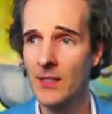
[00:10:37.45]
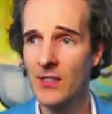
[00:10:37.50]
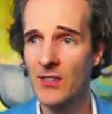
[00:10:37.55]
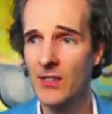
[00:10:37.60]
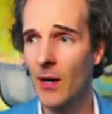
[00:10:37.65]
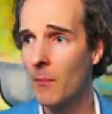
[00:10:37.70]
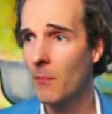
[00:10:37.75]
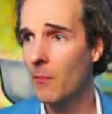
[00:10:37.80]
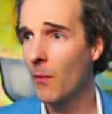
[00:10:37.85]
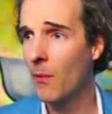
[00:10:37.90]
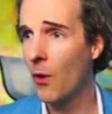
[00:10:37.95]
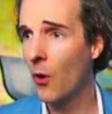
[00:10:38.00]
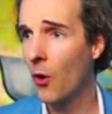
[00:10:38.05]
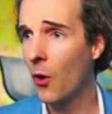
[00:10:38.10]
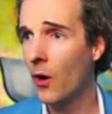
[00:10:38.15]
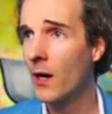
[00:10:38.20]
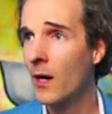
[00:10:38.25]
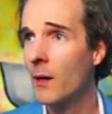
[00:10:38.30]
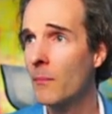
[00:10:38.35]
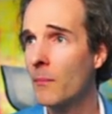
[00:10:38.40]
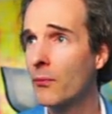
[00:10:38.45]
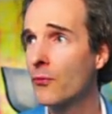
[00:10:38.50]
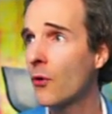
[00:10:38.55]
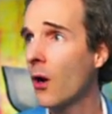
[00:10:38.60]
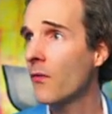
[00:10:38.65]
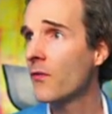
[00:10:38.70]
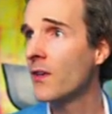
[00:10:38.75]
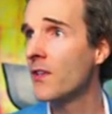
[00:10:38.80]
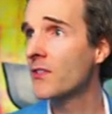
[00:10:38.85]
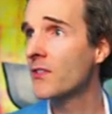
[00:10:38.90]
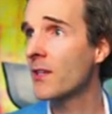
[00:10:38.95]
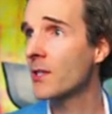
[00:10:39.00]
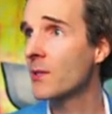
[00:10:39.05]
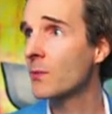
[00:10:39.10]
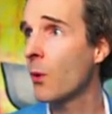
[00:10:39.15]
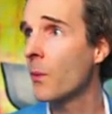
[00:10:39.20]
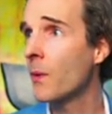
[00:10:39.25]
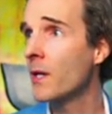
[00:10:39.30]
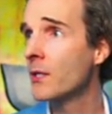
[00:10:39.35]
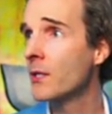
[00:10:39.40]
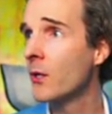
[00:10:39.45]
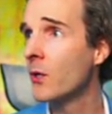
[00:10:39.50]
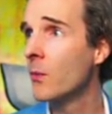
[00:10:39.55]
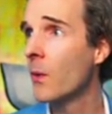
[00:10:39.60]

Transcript: some more profits. That's what we do.